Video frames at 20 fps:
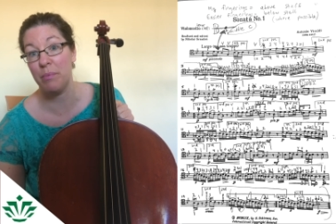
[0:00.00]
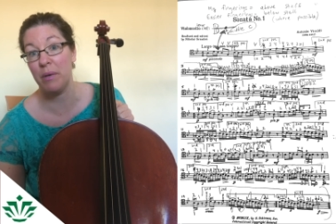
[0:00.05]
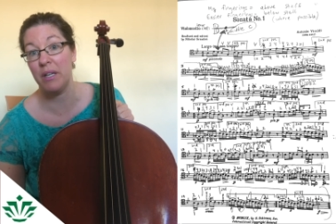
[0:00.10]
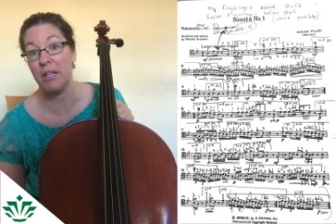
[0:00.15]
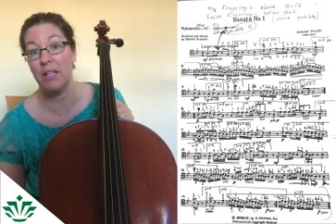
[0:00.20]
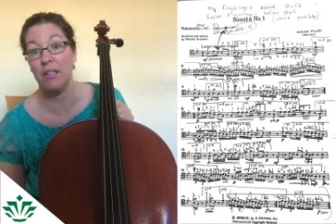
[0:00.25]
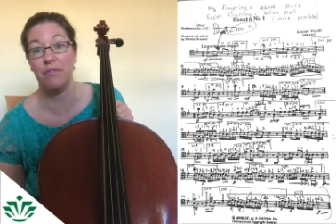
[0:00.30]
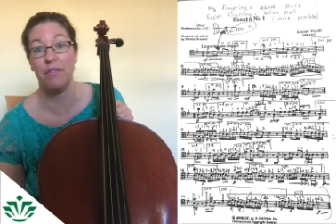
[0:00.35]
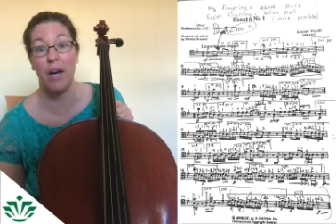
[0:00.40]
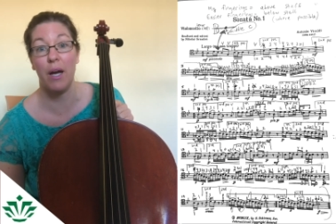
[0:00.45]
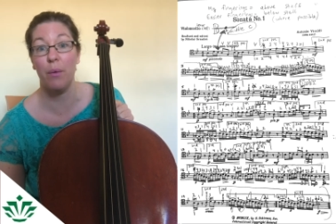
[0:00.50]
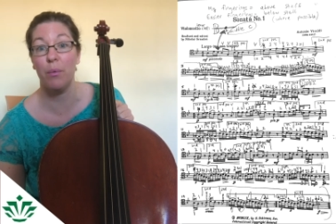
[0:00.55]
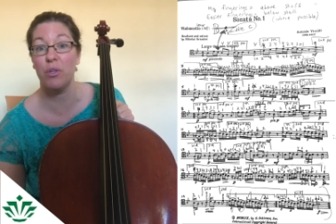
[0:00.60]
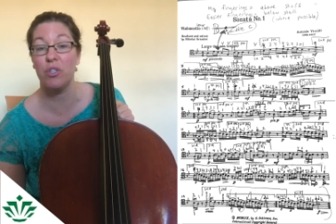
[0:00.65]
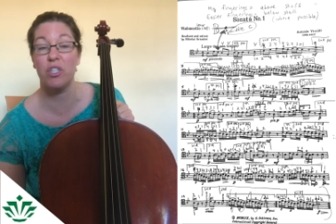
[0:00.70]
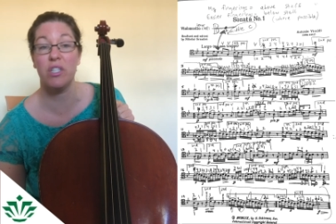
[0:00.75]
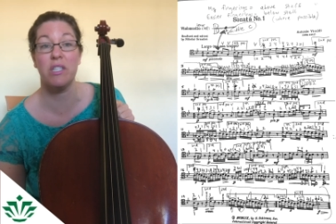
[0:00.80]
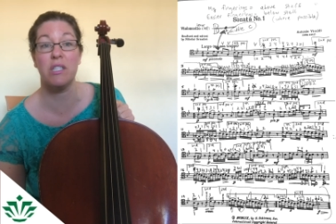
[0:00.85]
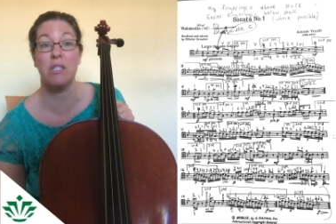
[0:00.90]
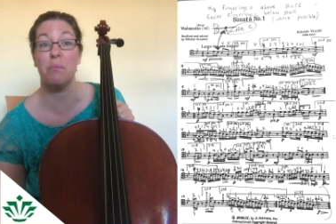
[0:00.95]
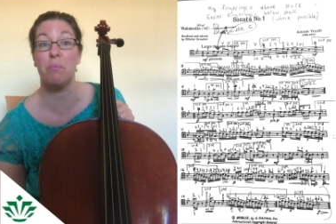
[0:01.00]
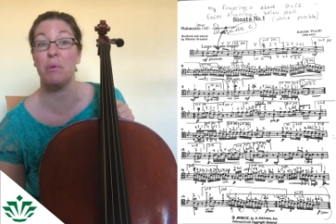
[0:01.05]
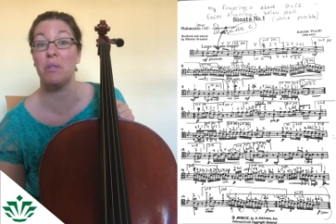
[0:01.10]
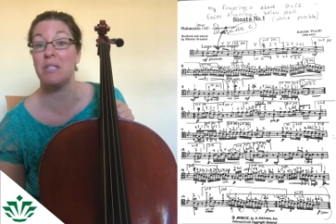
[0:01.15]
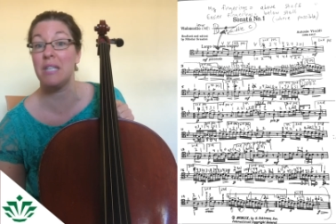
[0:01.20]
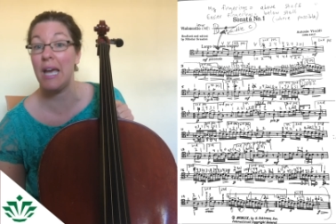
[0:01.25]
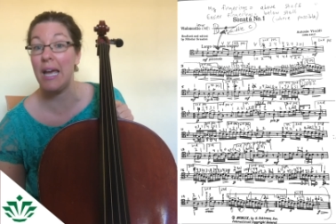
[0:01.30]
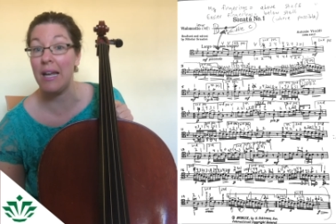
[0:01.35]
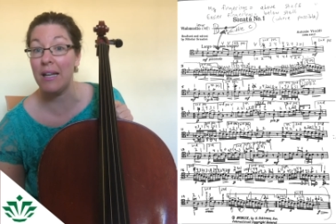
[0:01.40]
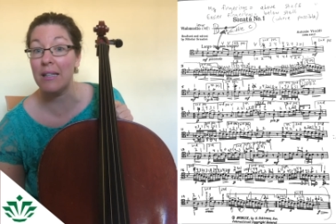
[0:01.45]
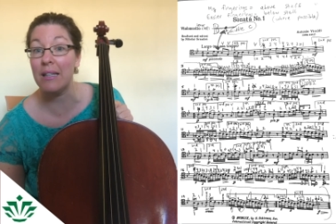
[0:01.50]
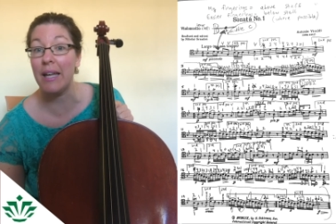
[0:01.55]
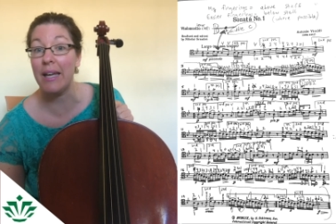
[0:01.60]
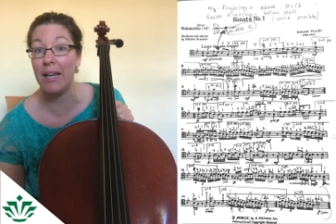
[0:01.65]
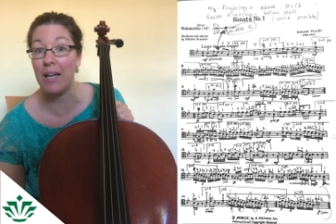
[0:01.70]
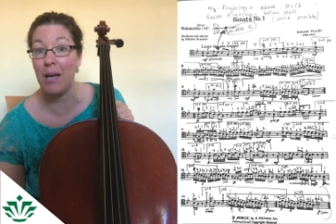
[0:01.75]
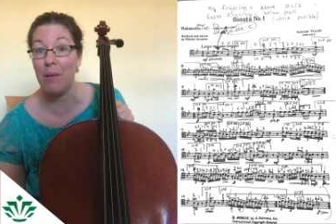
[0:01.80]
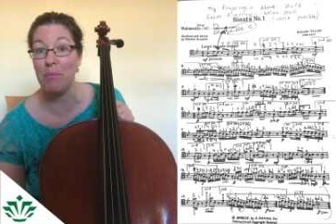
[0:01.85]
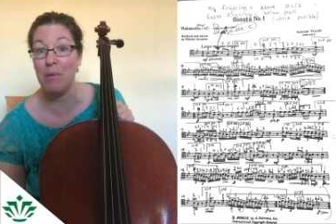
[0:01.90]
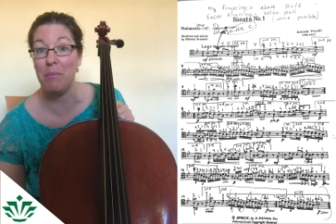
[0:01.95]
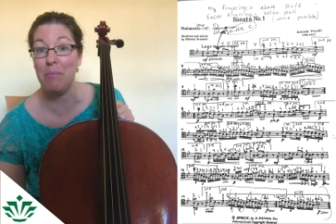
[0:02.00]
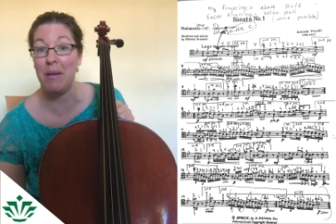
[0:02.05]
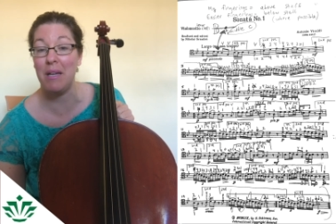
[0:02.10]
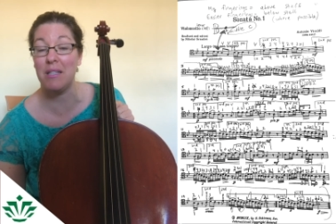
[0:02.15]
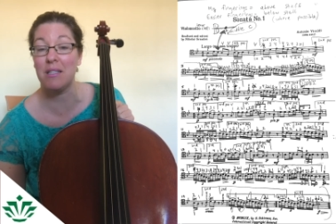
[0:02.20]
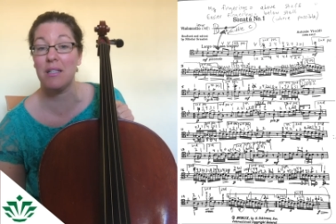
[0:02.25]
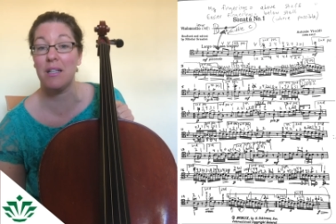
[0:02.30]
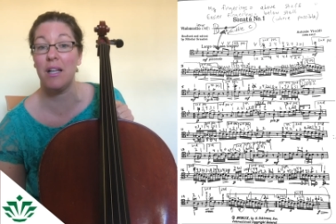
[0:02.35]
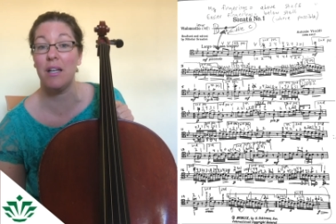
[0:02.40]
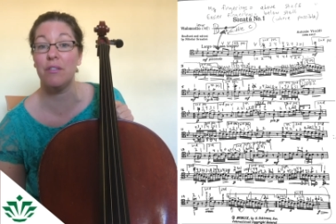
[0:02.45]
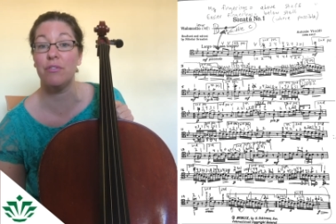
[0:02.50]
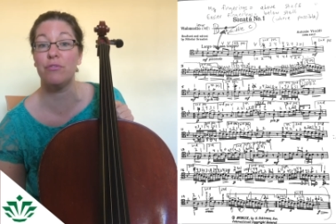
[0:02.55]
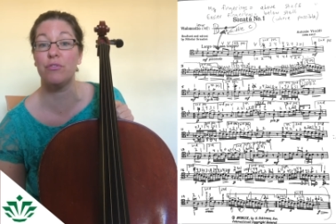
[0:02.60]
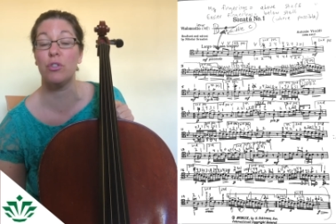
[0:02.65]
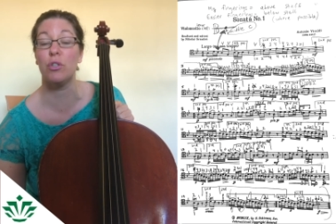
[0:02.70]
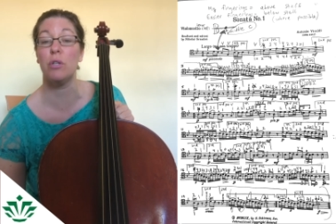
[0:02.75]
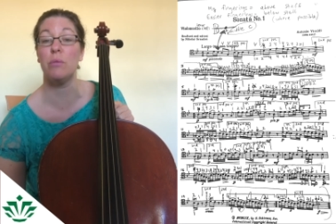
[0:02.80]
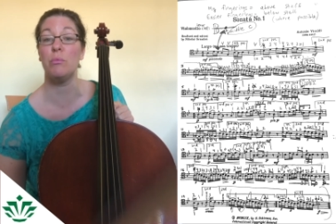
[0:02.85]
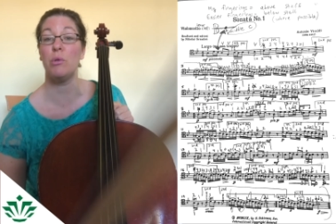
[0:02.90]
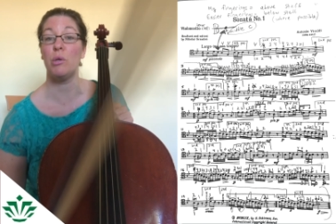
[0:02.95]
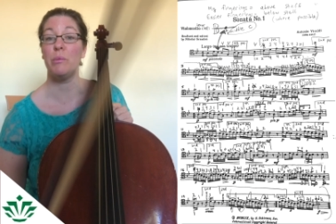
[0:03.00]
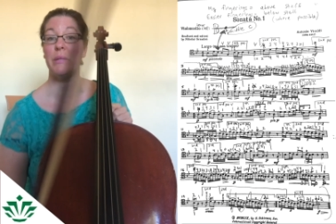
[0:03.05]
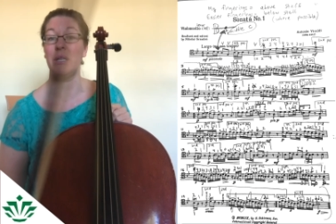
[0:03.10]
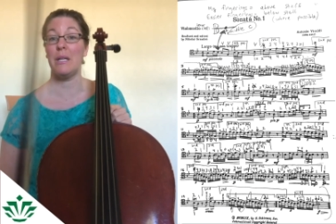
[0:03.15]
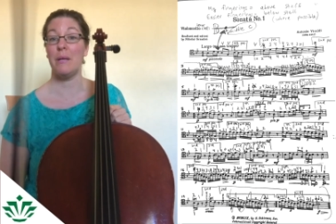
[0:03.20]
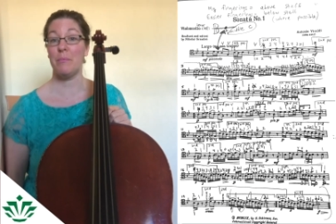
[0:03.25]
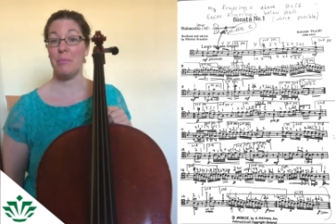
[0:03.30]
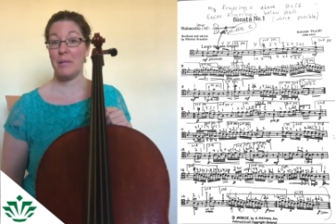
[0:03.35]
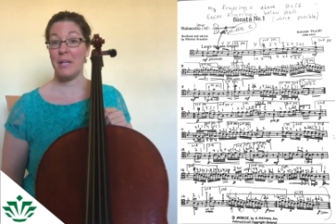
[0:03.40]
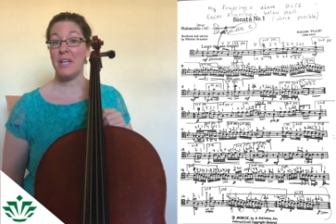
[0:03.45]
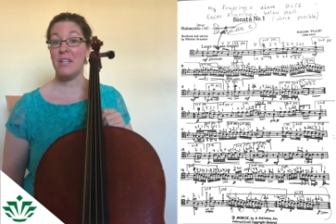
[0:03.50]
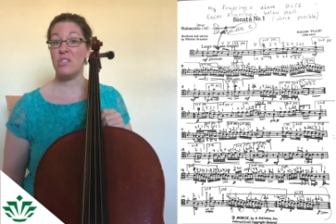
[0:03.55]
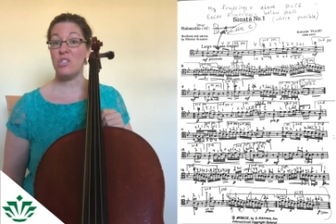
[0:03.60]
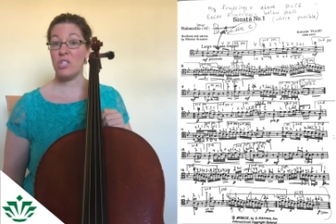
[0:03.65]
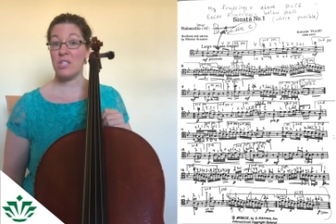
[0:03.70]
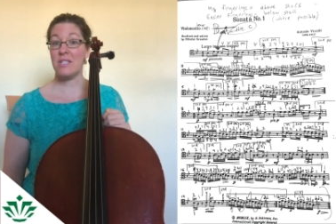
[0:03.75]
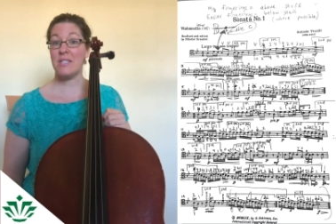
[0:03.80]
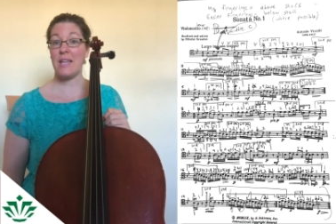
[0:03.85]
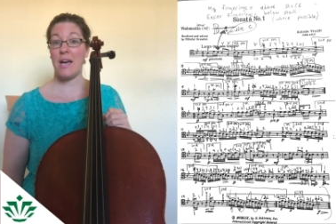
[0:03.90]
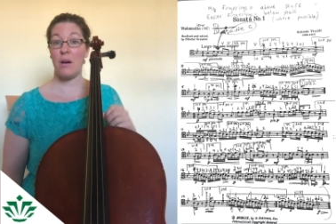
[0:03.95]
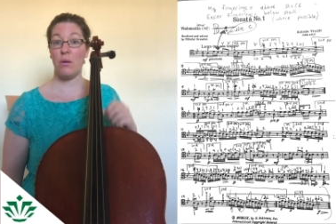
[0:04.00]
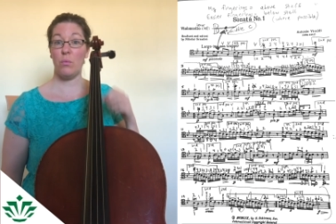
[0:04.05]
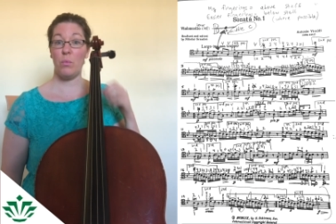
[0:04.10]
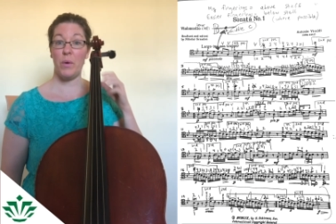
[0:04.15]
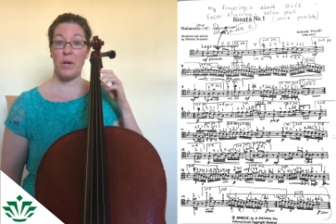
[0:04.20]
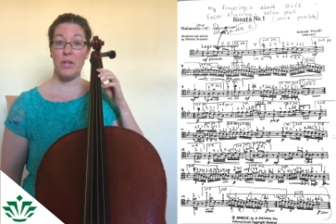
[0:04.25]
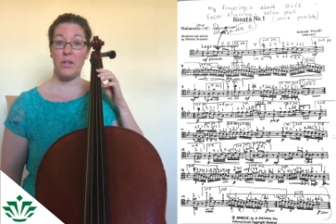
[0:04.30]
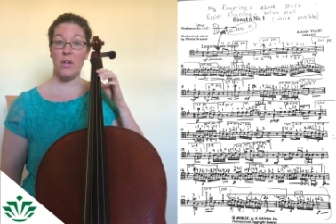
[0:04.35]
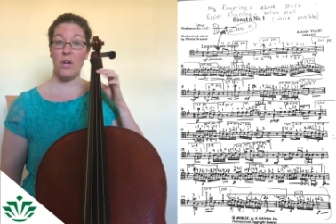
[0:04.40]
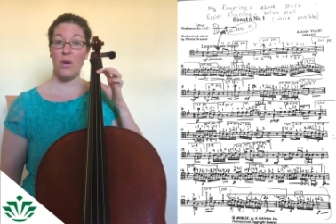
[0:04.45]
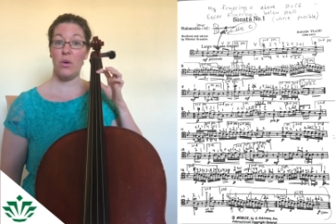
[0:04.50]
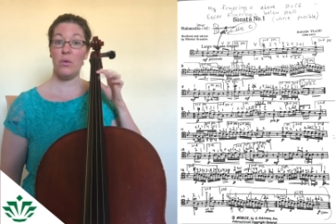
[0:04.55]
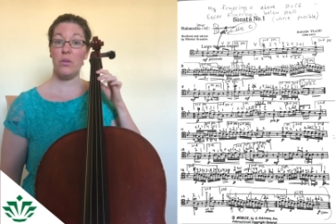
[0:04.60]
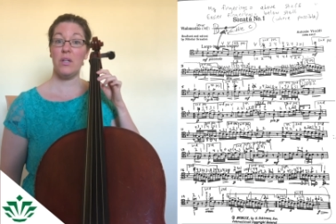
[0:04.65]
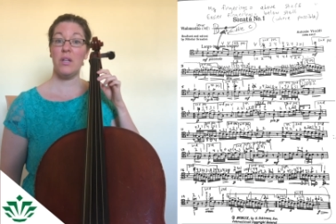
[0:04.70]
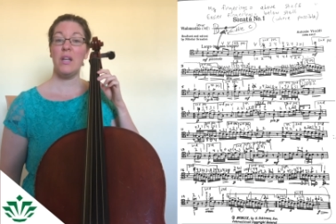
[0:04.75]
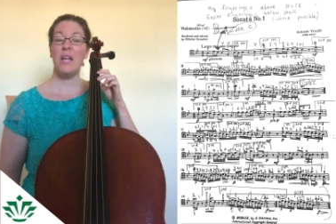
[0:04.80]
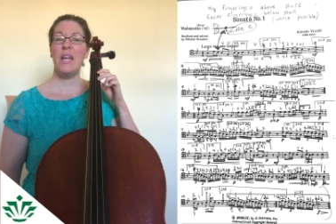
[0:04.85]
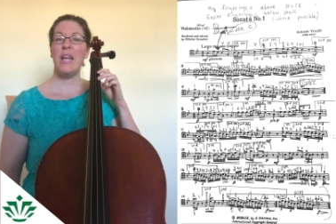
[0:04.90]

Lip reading: but if I were just to pretend like I'm in bass clef for a moment and play just that one note,